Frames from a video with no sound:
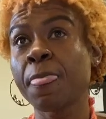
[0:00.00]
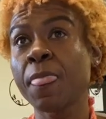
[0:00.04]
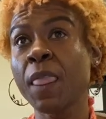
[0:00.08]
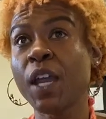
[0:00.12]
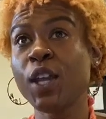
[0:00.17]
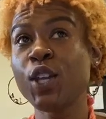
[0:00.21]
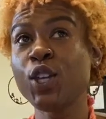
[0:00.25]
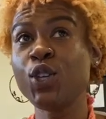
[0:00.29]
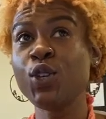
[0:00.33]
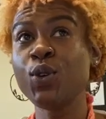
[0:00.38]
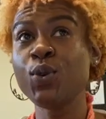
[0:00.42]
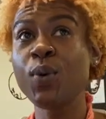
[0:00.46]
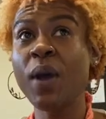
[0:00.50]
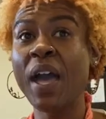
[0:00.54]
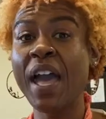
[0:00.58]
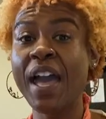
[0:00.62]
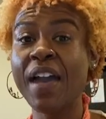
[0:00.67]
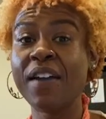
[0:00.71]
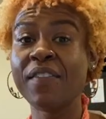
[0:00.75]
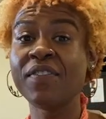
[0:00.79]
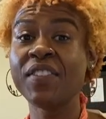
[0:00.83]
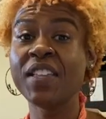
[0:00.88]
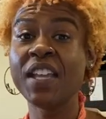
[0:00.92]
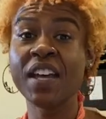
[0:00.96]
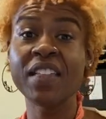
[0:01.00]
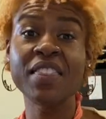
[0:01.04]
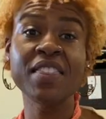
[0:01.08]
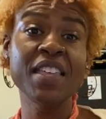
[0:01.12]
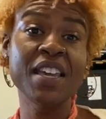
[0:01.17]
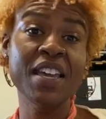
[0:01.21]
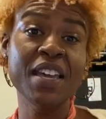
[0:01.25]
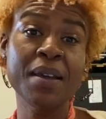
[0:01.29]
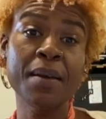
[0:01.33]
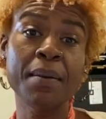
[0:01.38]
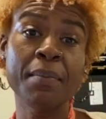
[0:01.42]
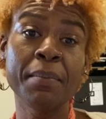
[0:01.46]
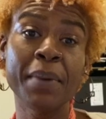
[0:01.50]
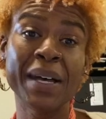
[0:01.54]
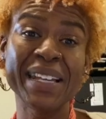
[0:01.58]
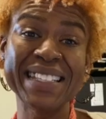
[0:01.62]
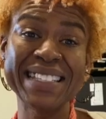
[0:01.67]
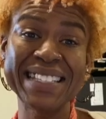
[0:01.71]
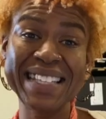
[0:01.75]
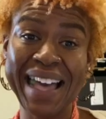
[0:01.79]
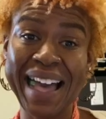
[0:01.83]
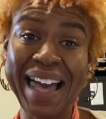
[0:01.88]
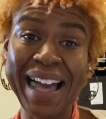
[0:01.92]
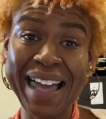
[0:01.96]
You have nothing
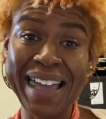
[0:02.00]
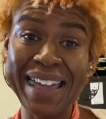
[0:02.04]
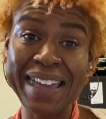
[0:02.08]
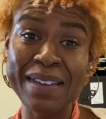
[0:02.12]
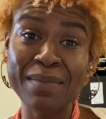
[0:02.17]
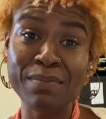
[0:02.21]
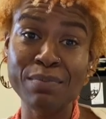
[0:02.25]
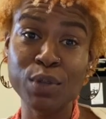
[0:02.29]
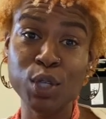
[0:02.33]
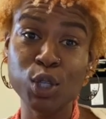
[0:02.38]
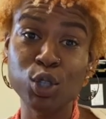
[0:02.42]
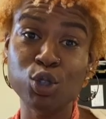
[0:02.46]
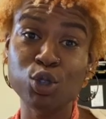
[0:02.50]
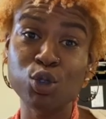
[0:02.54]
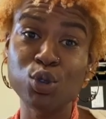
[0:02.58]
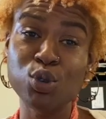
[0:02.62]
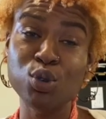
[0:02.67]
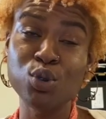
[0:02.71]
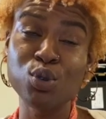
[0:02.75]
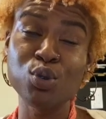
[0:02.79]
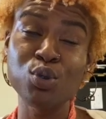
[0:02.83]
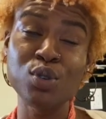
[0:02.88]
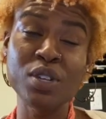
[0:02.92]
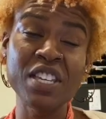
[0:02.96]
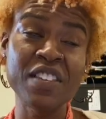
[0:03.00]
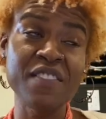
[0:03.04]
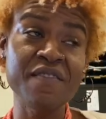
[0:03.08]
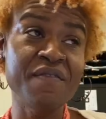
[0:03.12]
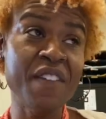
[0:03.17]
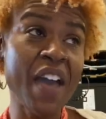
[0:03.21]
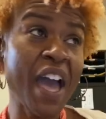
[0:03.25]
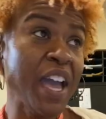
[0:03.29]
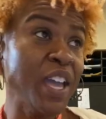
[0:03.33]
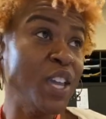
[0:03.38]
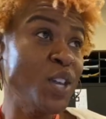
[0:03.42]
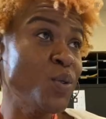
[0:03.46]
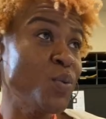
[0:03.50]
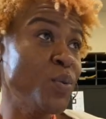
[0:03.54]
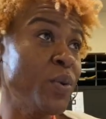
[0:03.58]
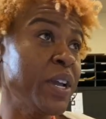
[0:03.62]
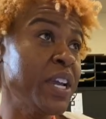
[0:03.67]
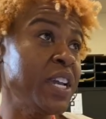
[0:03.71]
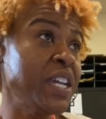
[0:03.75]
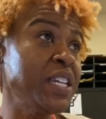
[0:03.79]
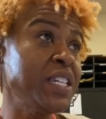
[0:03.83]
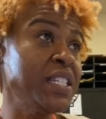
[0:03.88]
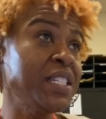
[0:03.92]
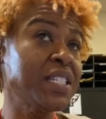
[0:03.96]
but time to
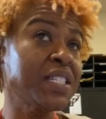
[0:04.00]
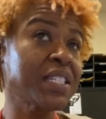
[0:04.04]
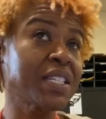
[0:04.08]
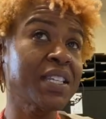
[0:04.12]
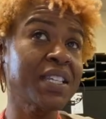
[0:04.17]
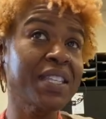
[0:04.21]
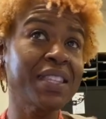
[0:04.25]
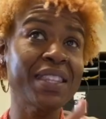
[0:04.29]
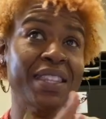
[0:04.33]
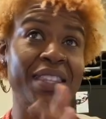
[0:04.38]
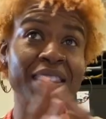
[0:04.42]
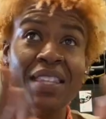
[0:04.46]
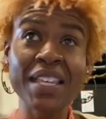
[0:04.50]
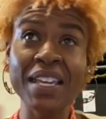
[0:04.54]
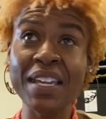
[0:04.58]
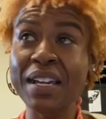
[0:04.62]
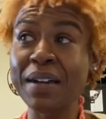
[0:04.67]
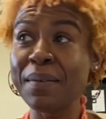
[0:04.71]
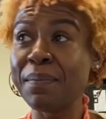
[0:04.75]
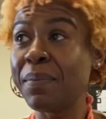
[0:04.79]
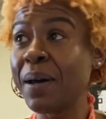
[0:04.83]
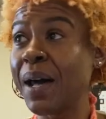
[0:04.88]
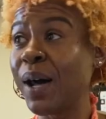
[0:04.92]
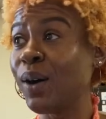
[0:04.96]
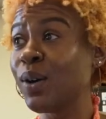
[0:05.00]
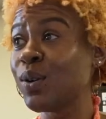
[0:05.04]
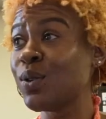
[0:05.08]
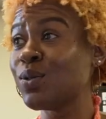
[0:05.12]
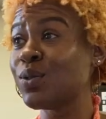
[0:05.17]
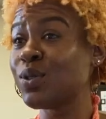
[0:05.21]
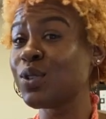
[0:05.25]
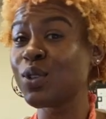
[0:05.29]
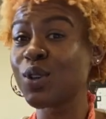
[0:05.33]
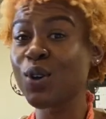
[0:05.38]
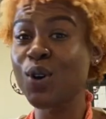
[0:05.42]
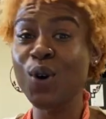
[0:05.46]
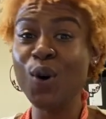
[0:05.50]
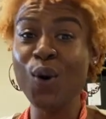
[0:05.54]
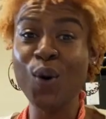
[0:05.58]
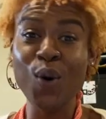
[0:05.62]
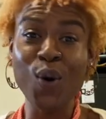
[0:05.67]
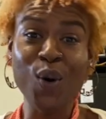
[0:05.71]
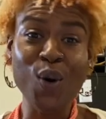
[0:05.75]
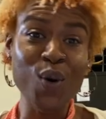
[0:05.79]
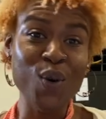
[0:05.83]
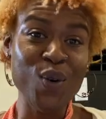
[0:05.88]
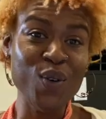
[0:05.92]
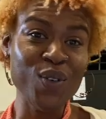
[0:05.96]
evaluate, think about, go
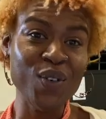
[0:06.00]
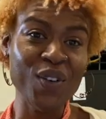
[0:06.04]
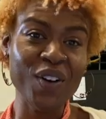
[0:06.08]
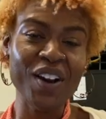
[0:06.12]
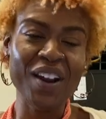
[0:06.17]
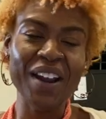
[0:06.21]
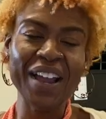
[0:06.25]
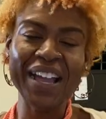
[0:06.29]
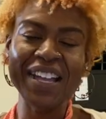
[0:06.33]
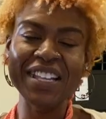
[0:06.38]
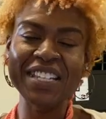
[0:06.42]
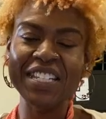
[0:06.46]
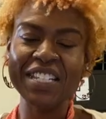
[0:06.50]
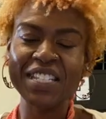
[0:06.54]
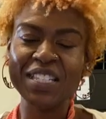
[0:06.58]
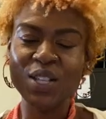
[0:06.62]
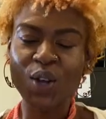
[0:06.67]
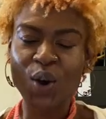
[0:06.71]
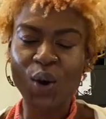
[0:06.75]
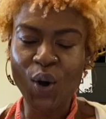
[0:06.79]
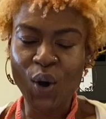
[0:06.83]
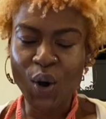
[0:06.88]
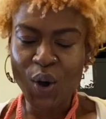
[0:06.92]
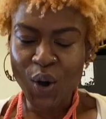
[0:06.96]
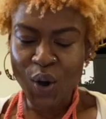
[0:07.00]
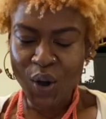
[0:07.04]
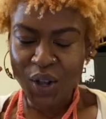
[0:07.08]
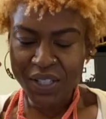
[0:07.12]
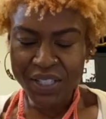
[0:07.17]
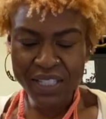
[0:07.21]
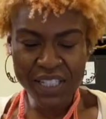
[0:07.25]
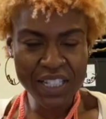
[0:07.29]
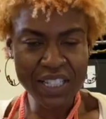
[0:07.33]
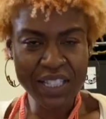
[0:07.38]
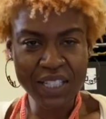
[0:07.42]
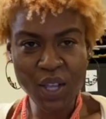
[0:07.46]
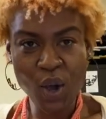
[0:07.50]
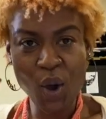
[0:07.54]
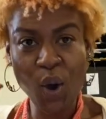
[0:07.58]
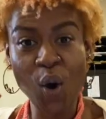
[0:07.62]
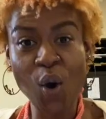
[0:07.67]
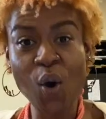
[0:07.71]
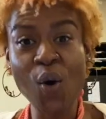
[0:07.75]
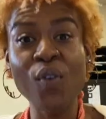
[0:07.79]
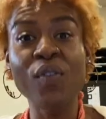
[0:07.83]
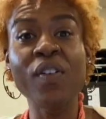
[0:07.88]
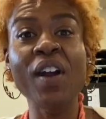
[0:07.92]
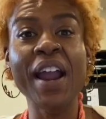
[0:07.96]
over, and just
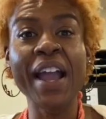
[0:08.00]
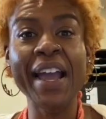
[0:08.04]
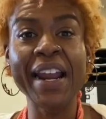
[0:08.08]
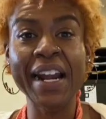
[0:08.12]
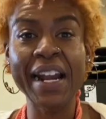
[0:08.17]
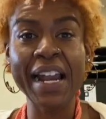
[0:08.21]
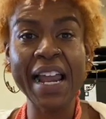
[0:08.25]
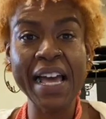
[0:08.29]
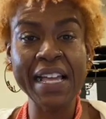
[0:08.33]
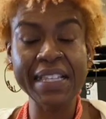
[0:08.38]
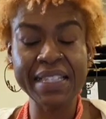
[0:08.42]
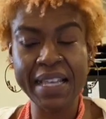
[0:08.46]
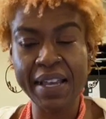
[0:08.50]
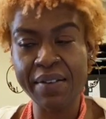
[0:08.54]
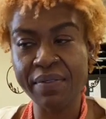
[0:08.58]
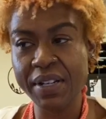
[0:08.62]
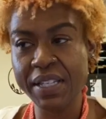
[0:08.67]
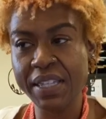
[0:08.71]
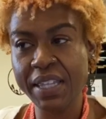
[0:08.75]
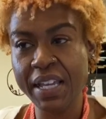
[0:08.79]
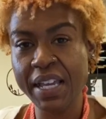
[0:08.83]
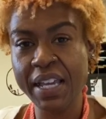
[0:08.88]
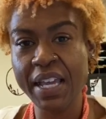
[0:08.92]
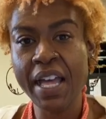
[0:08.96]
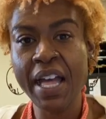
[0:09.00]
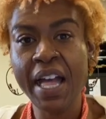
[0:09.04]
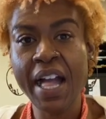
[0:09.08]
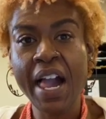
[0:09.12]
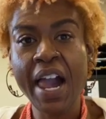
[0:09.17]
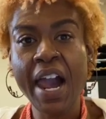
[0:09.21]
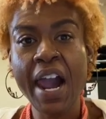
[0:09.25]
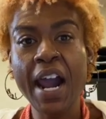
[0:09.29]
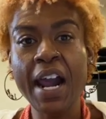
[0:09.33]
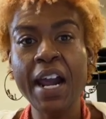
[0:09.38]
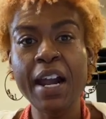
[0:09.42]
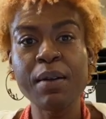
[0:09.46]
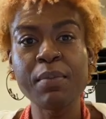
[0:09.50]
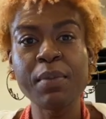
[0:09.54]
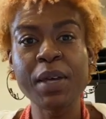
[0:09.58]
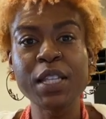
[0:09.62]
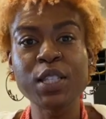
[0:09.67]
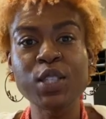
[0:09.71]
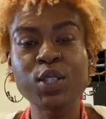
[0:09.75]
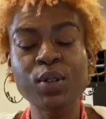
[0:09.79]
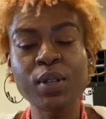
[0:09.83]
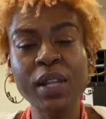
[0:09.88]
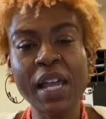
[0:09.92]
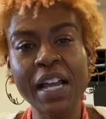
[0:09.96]
overanalyze everything.
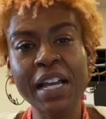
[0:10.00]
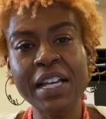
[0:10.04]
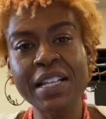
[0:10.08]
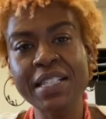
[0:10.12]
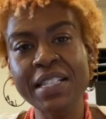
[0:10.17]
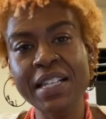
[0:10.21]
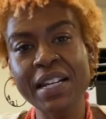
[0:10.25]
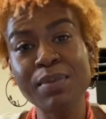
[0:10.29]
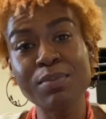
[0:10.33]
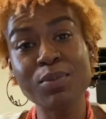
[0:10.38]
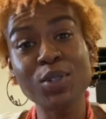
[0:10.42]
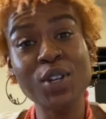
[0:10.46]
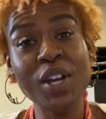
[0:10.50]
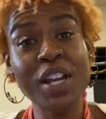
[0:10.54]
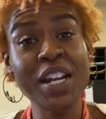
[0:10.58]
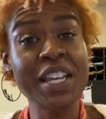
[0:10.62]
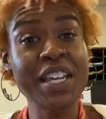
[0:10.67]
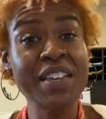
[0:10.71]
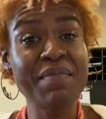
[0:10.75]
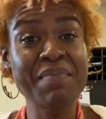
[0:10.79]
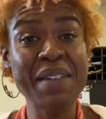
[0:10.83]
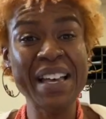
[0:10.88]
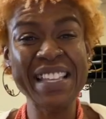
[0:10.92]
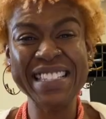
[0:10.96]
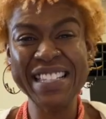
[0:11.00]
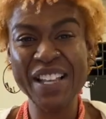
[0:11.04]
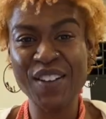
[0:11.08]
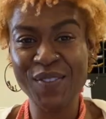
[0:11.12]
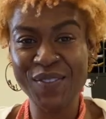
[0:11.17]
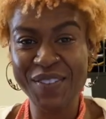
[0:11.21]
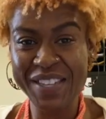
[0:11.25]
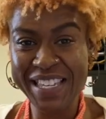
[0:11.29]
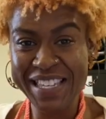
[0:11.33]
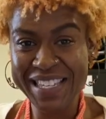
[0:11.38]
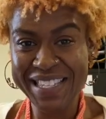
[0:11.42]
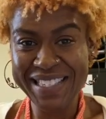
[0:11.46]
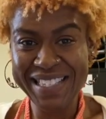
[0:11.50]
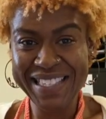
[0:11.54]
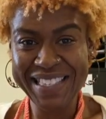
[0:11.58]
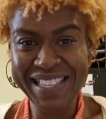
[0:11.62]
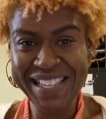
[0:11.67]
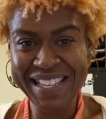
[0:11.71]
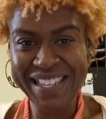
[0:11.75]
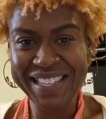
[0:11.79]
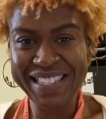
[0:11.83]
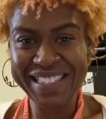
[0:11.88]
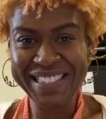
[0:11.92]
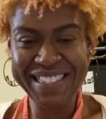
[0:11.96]
And so, like I said, I'm trying to give myself easy
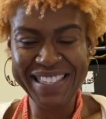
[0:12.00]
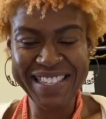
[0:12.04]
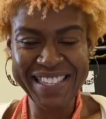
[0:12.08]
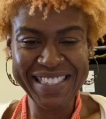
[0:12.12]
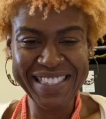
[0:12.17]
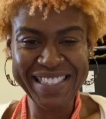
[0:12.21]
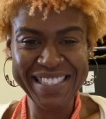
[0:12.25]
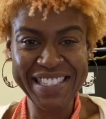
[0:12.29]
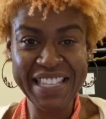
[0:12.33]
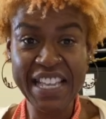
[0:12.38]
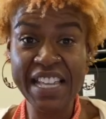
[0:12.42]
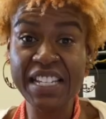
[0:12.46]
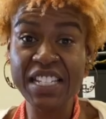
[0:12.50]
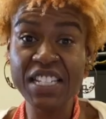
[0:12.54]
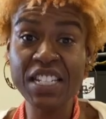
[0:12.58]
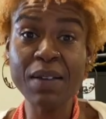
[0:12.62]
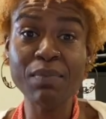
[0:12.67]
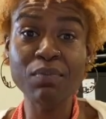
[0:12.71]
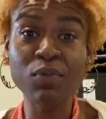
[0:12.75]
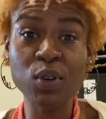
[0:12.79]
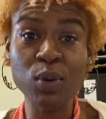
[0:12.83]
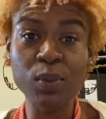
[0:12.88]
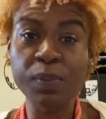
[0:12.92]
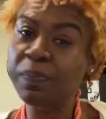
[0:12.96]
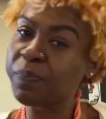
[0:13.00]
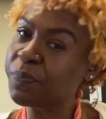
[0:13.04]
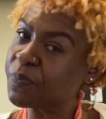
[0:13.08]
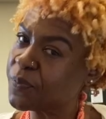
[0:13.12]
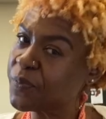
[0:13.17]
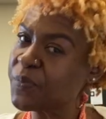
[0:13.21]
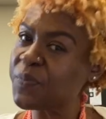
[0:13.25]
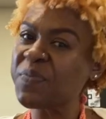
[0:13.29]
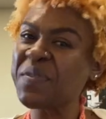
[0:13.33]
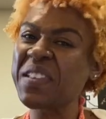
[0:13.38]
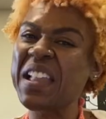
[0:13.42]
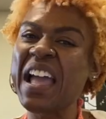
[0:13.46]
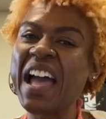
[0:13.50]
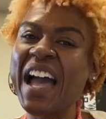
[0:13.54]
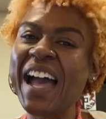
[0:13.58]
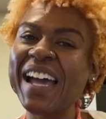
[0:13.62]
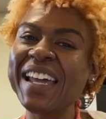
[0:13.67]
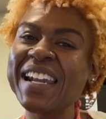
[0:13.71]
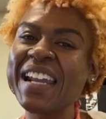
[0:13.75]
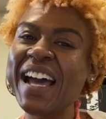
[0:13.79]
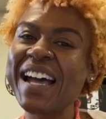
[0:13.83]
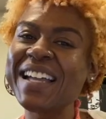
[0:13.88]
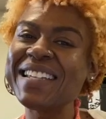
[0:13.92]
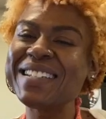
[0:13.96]
things, jump rope. I
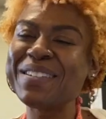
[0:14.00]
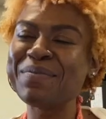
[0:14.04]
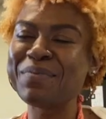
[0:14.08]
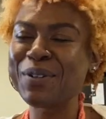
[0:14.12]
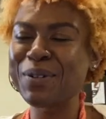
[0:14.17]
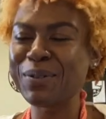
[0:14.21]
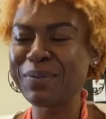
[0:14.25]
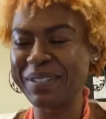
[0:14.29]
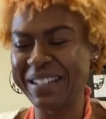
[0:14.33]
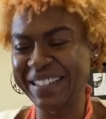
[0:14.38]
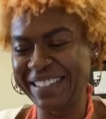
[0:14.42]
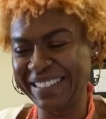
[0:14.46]
know how to jump rope.